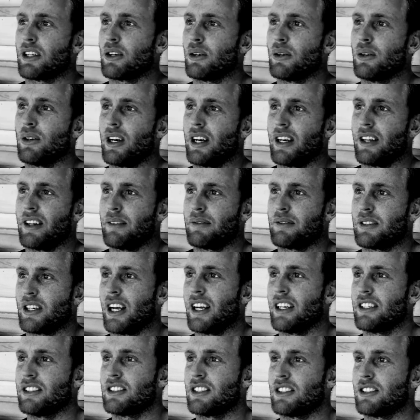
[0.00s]
cool how they've
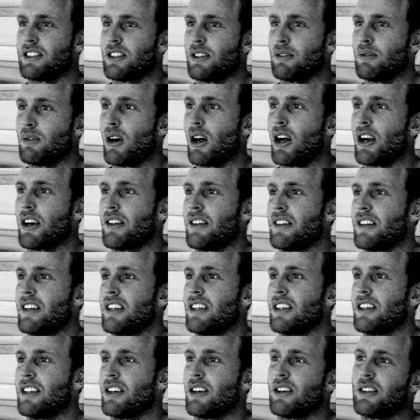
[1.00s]
changed it to ride of the
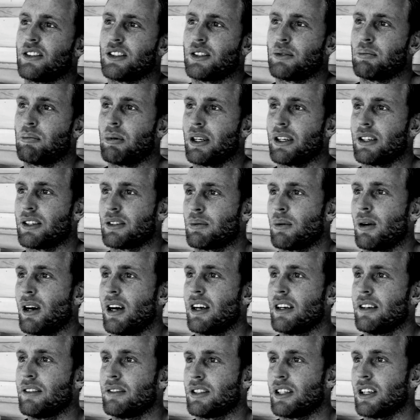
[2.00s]
year, not just biggest wave.